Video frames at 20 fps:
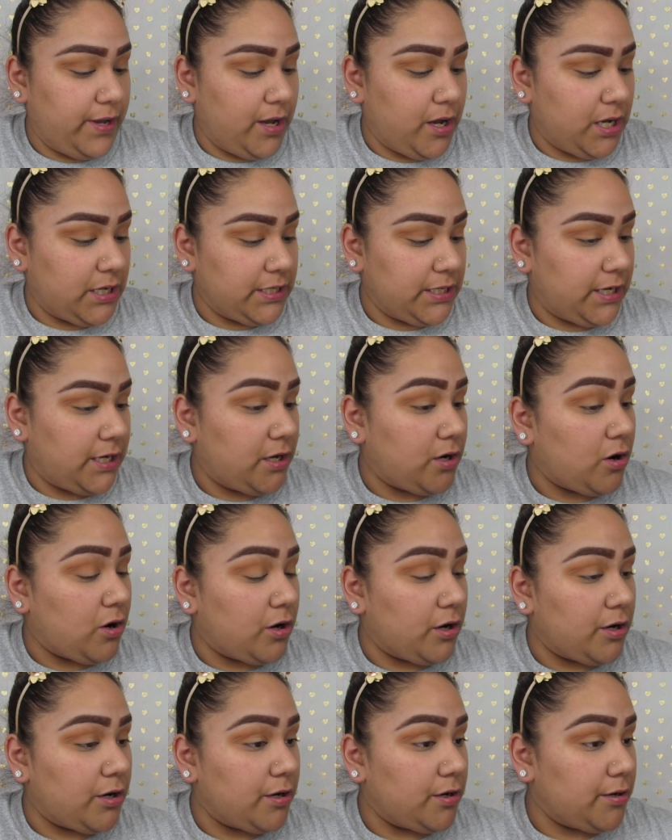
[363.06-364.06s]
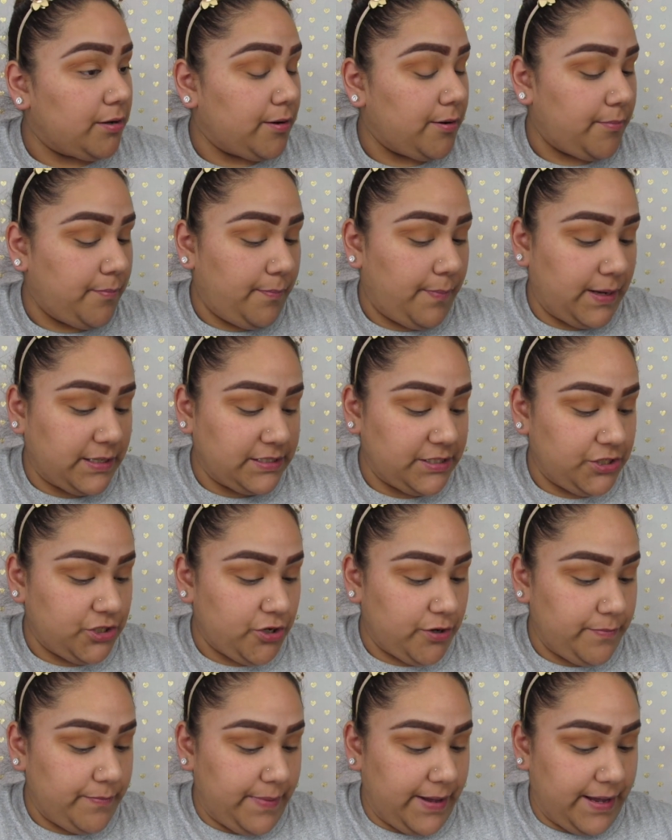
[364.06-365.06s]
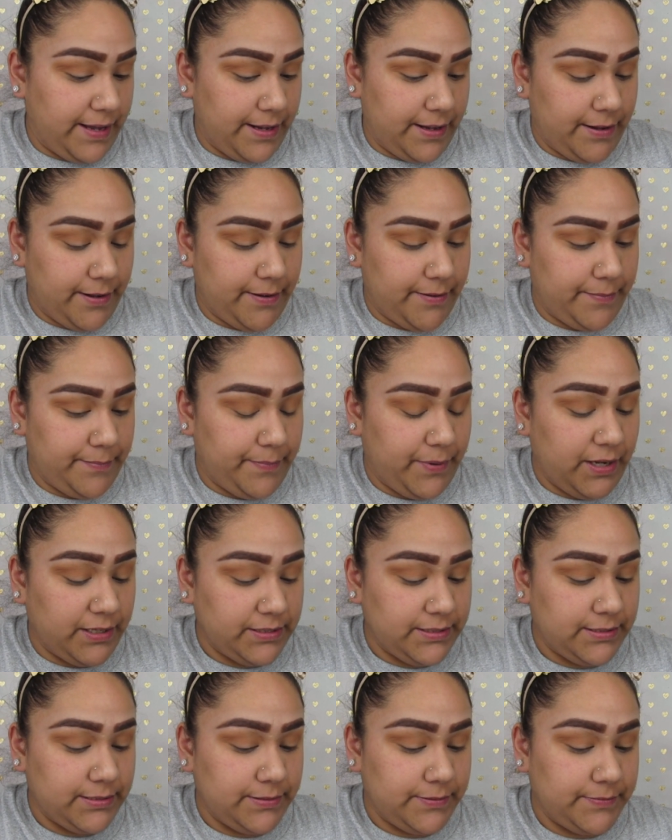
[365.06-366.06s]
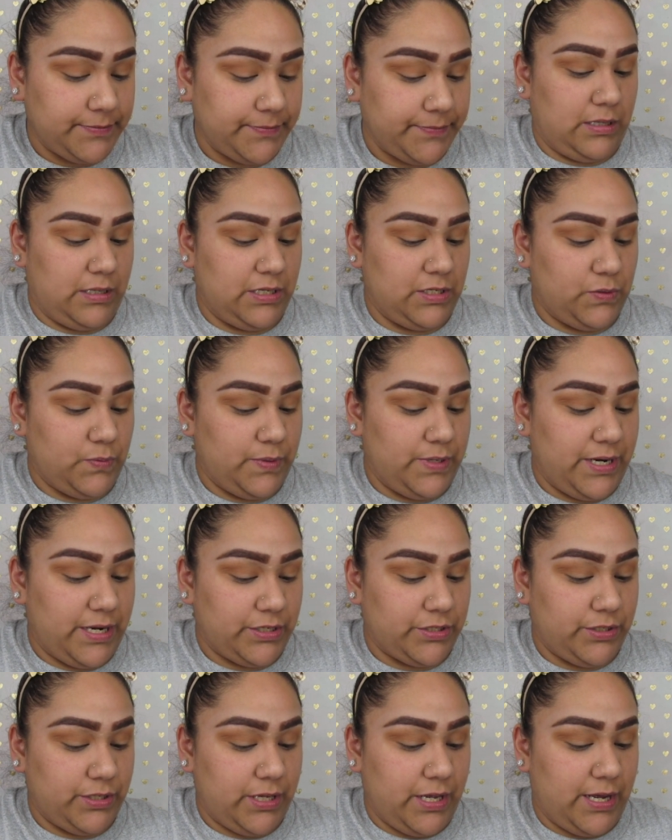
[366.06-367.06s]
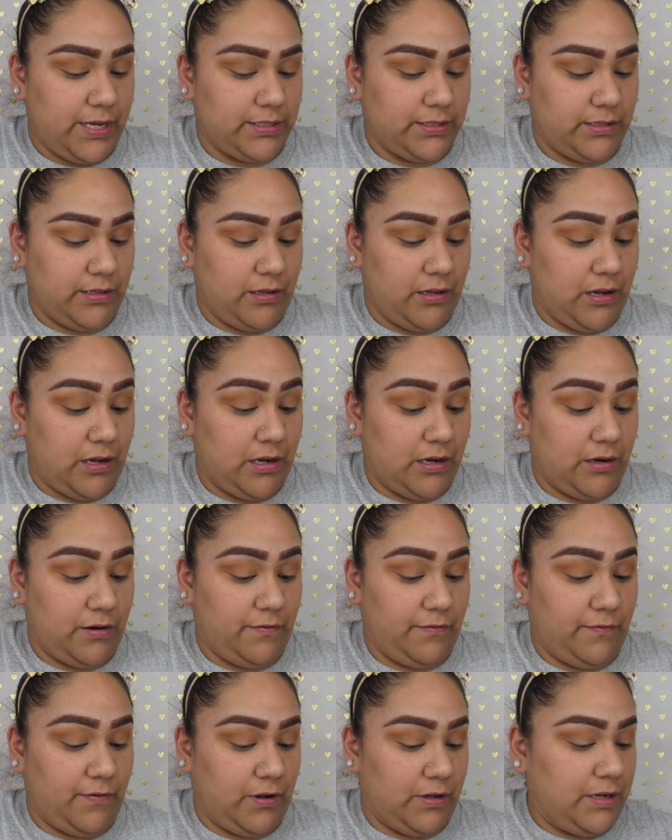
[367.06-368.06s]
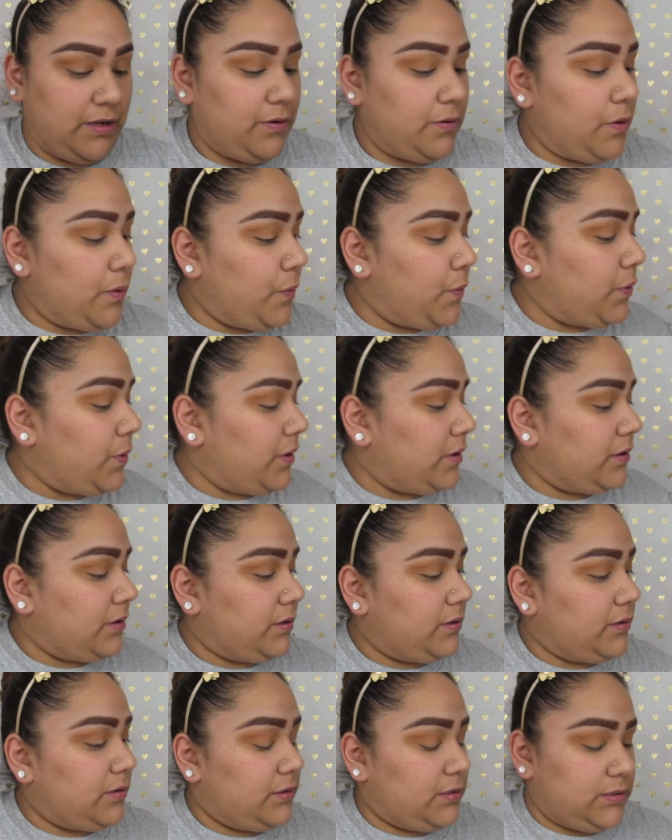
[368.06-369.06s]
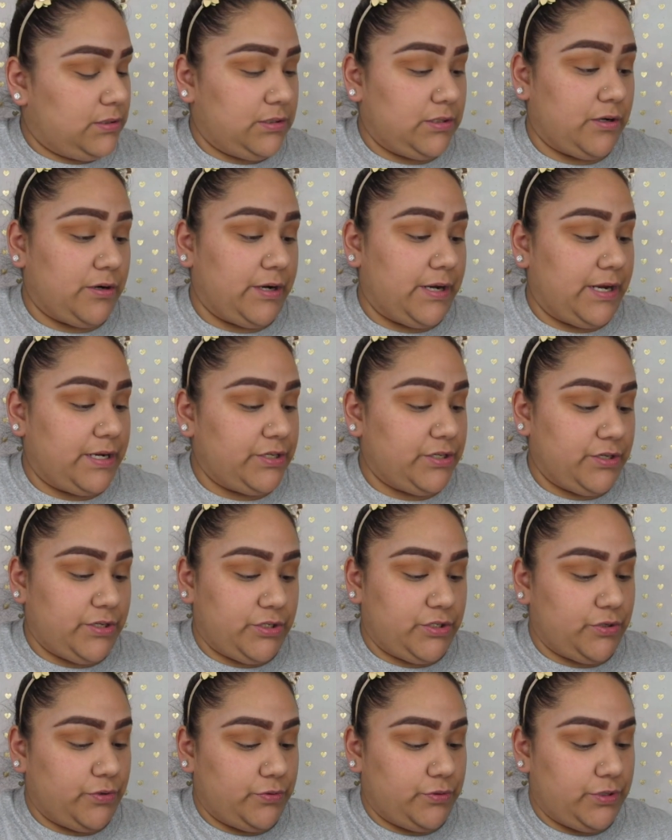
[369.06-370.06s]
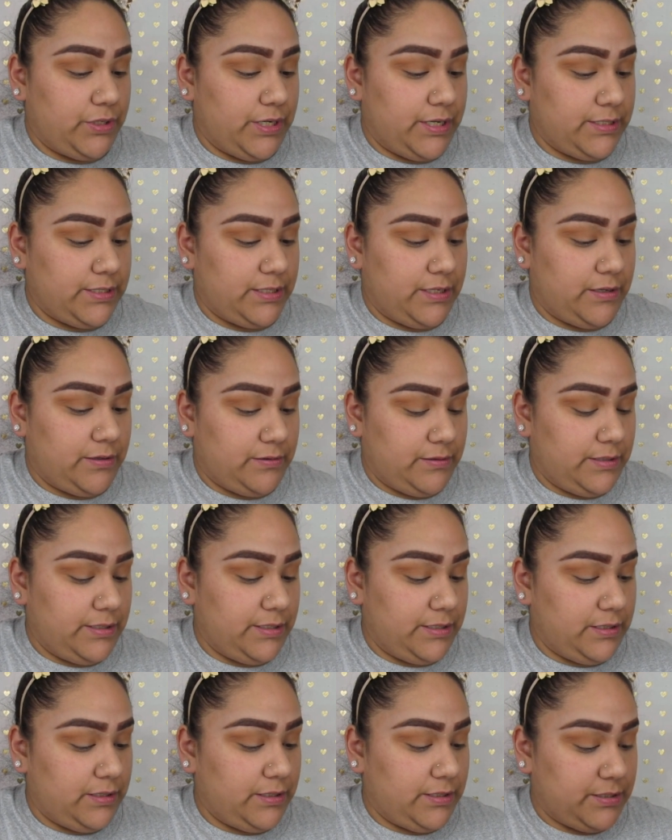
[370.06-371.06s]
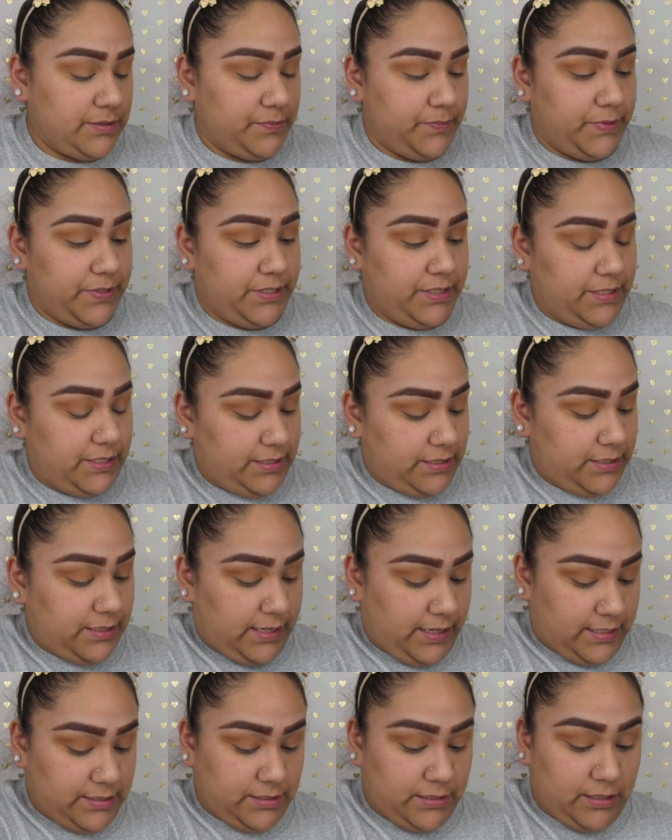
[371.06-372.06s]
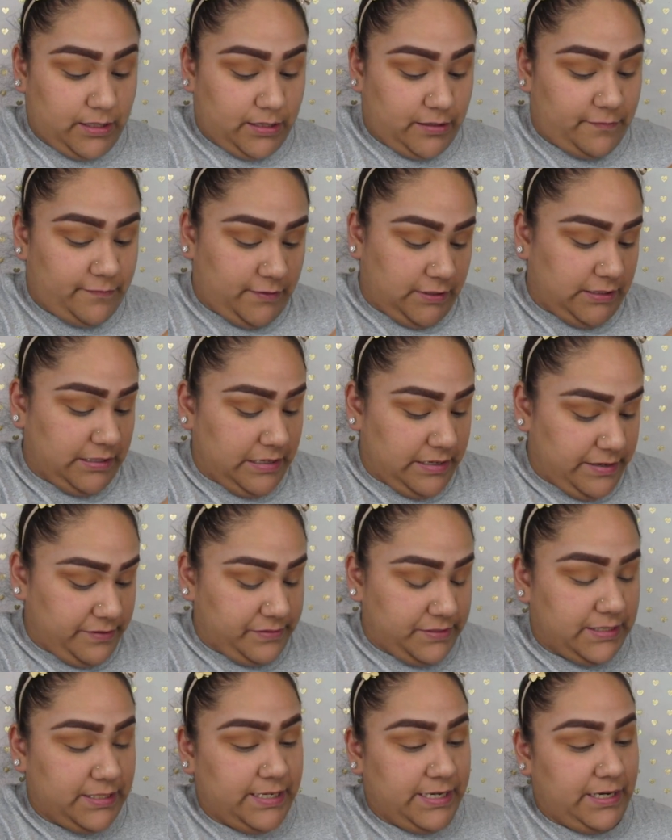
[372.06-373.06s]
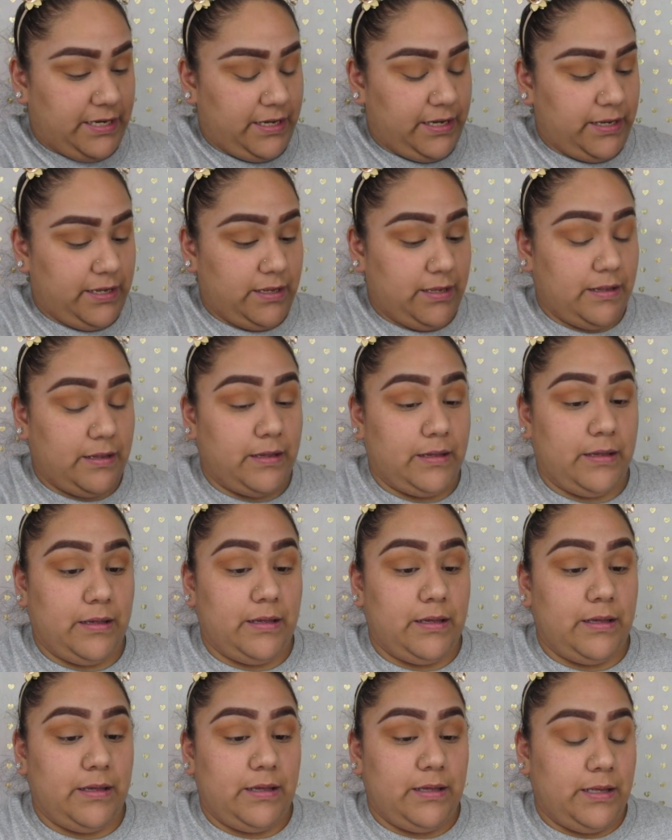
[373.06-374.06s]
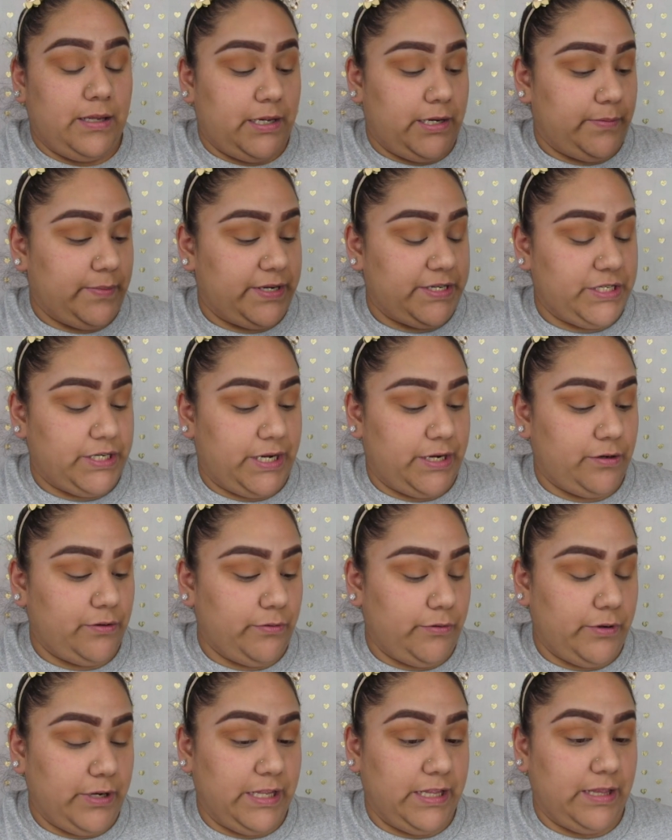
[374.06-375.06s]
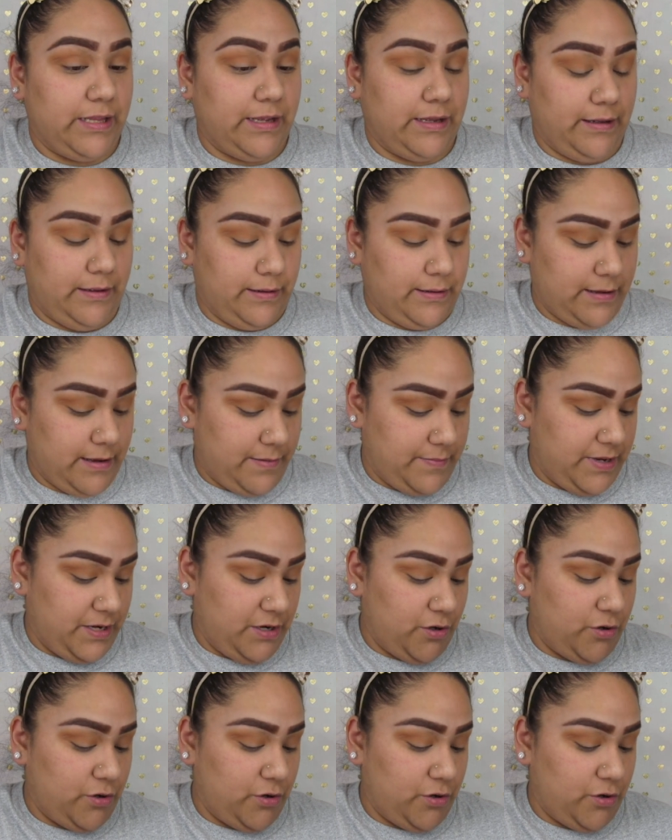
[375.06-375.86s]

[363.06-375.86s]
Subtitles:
we got in our BoxyCharm box. And this one actually has a lot of fallout. Sorry, I should have showed you guys how it looks, but it has a lot of fallout. It was getting in my shade Lola. I